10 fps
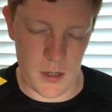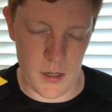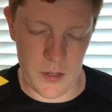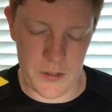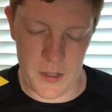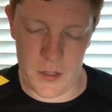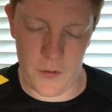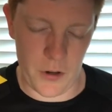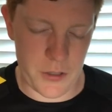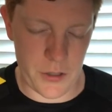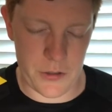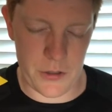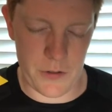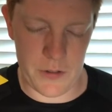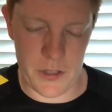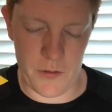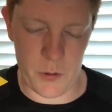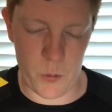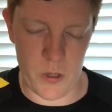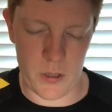at the end of our church service every
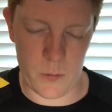week.